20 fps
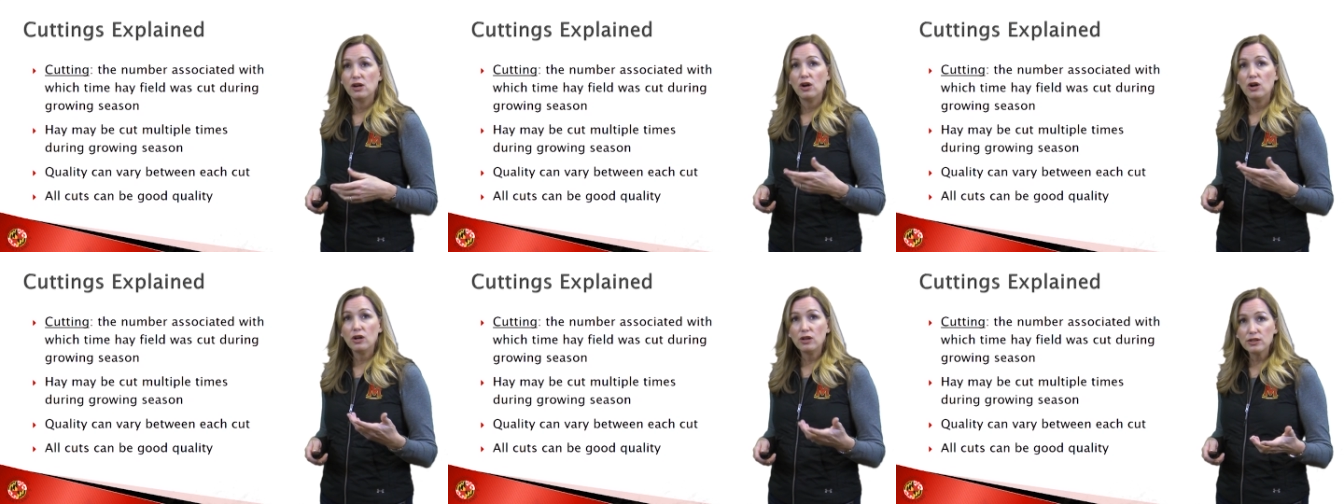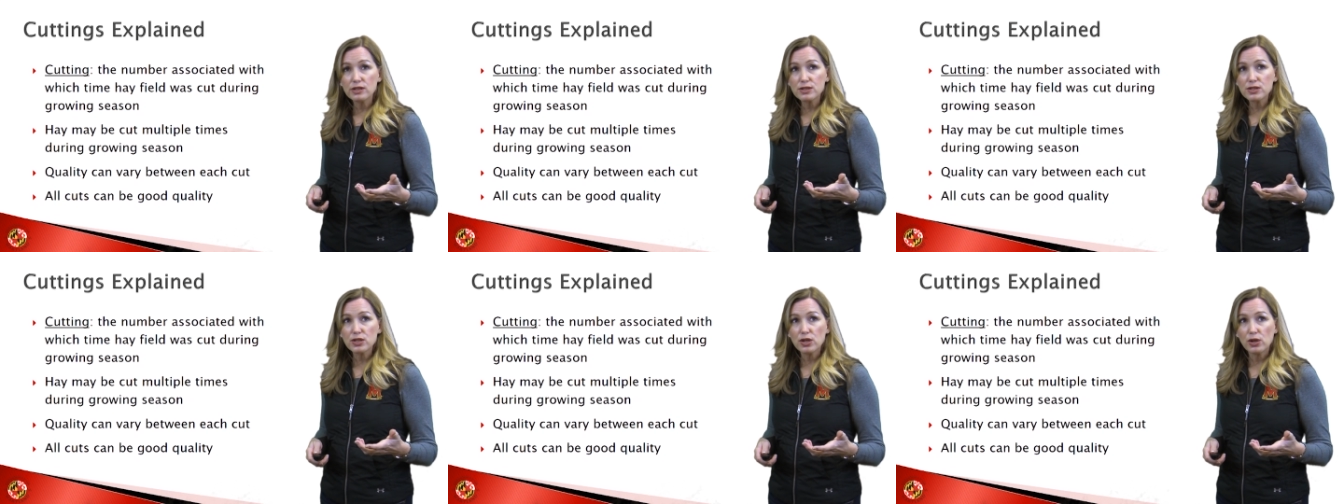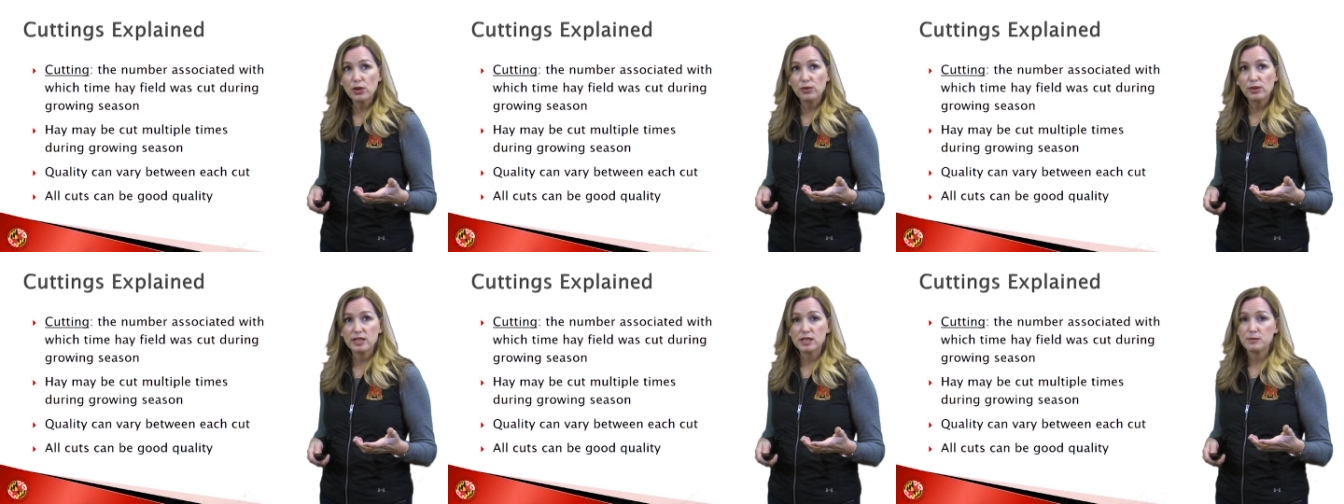
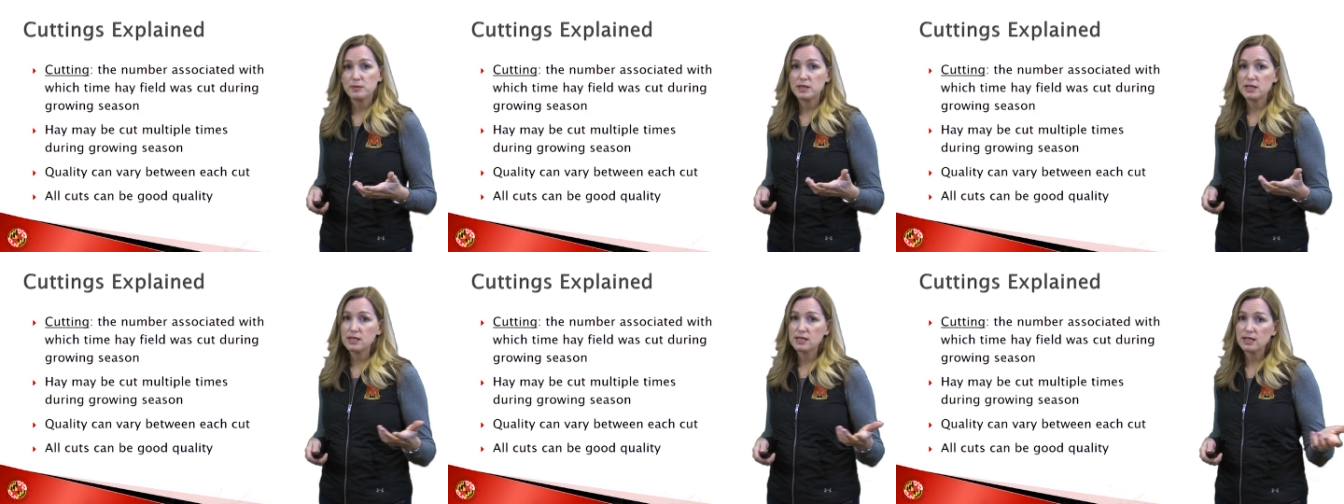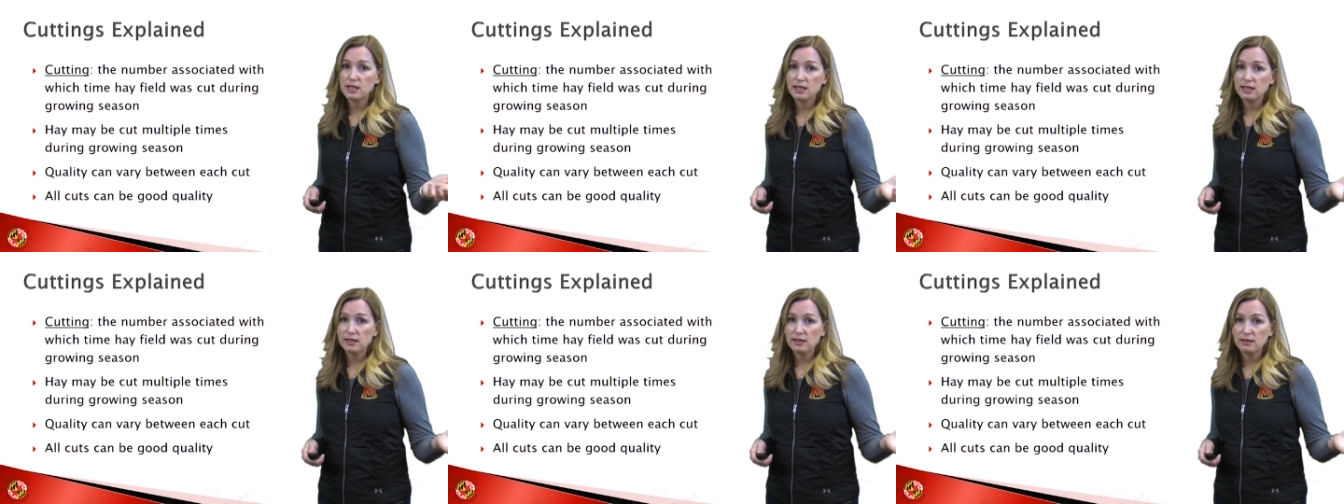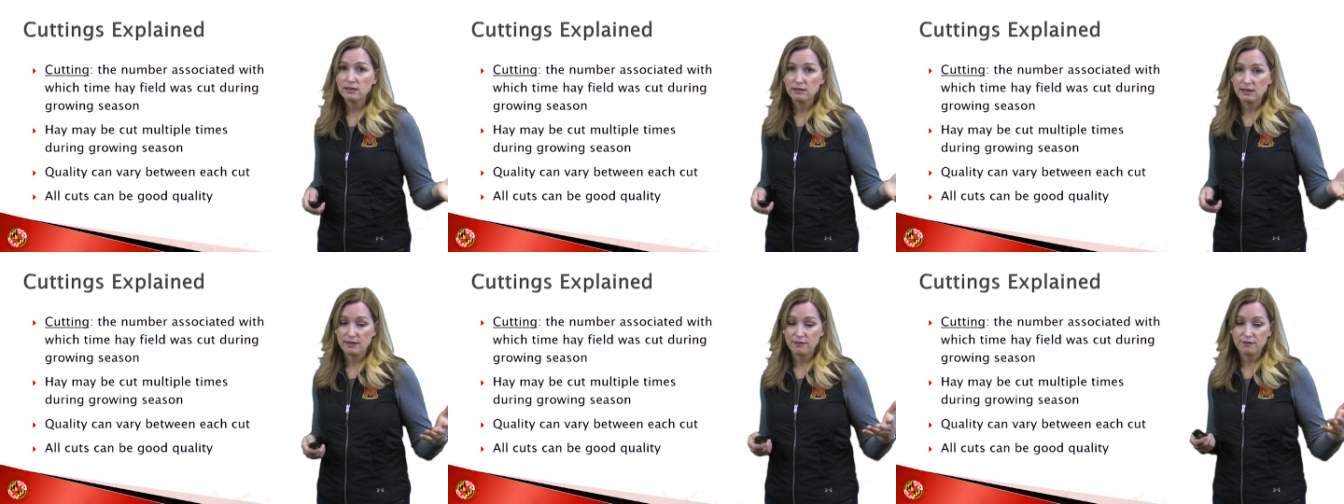Also,
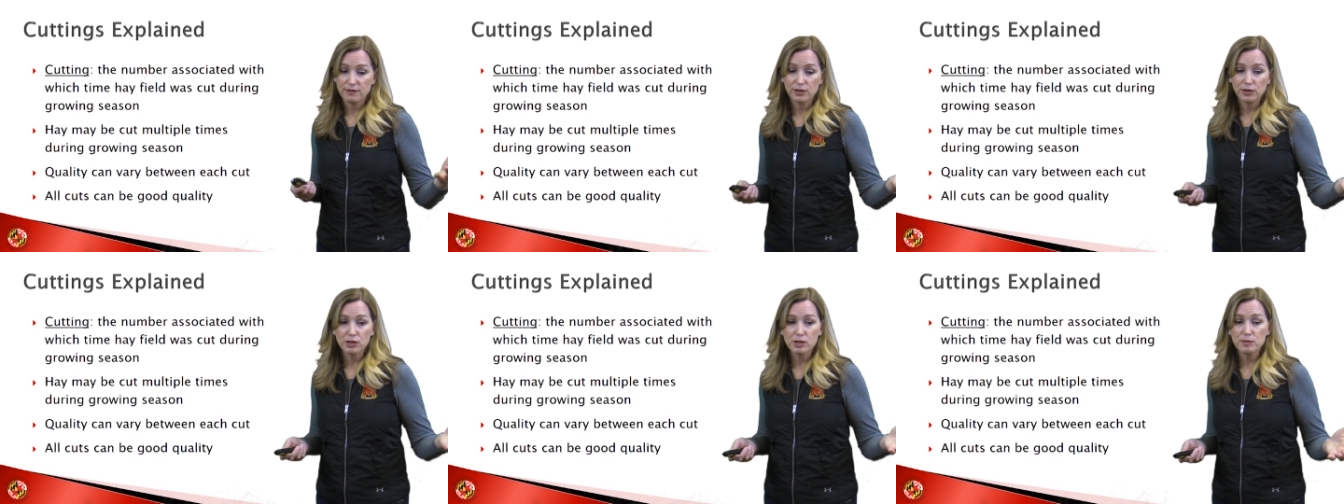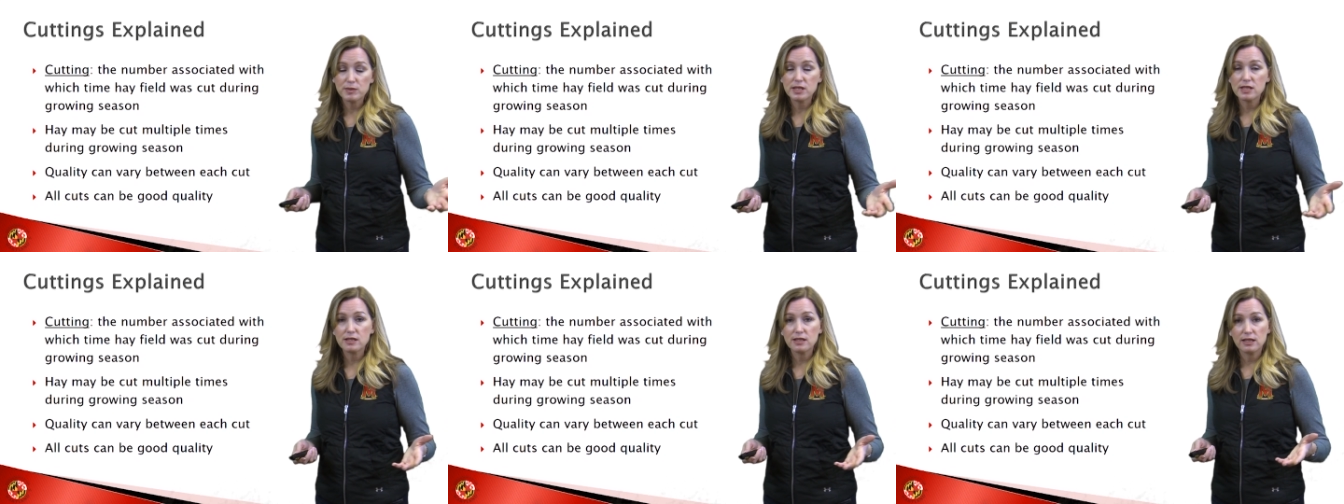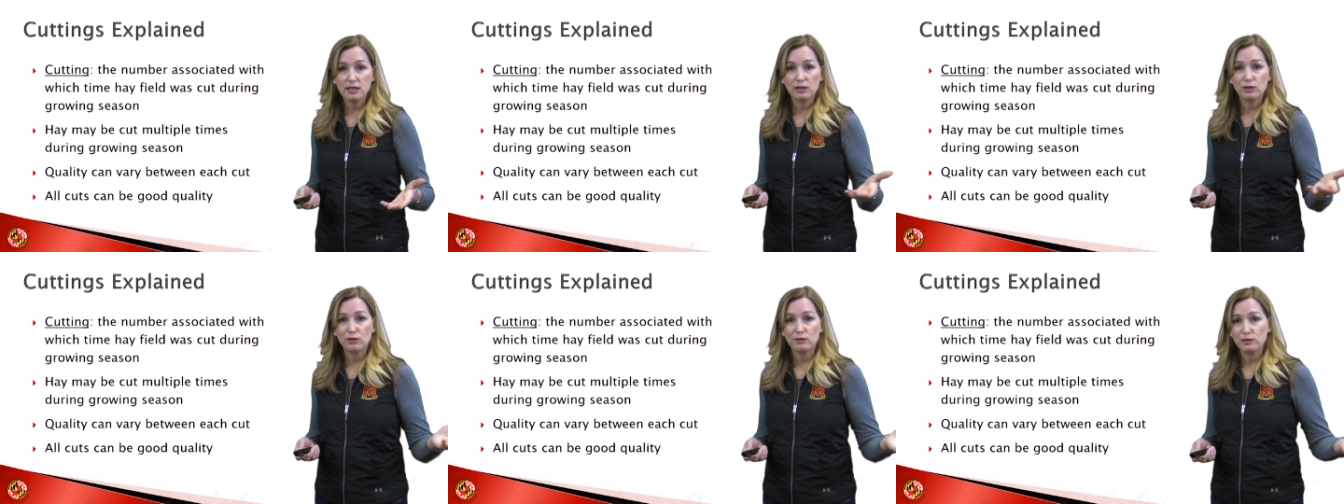that field's been
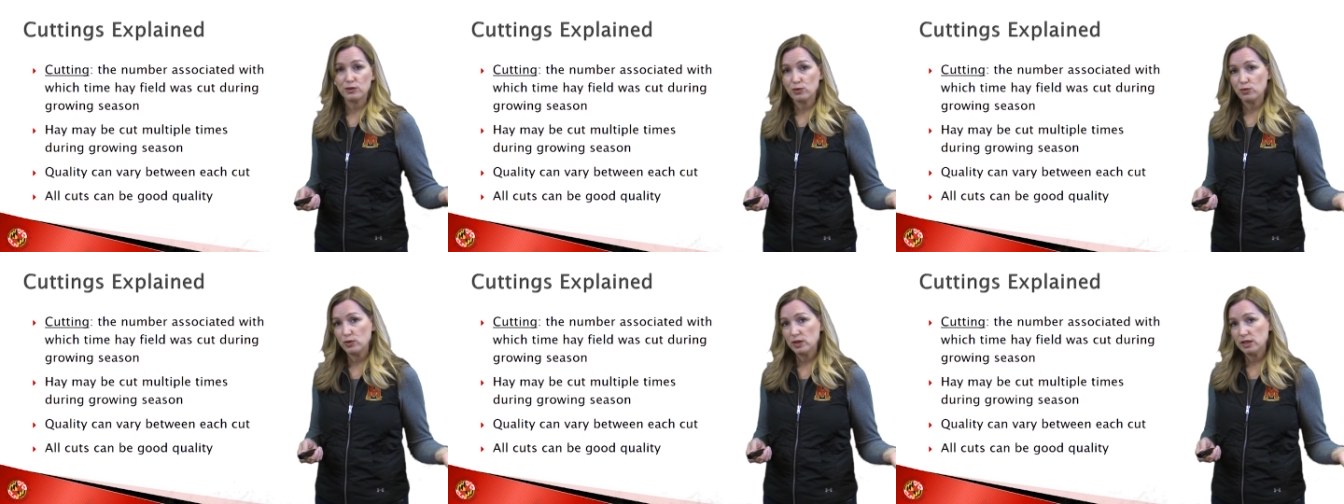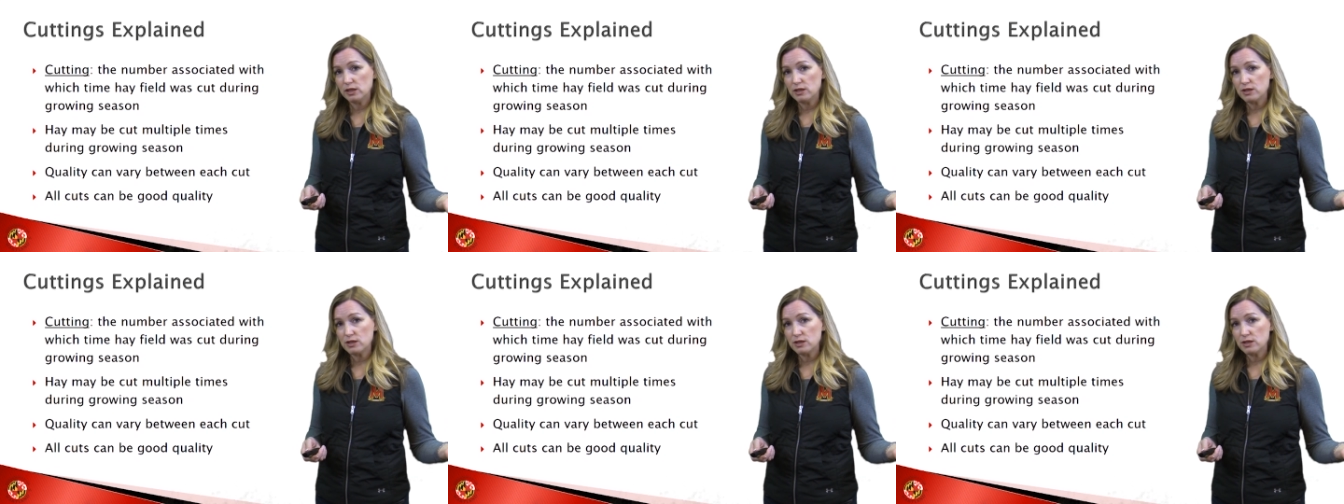sitting over the winter,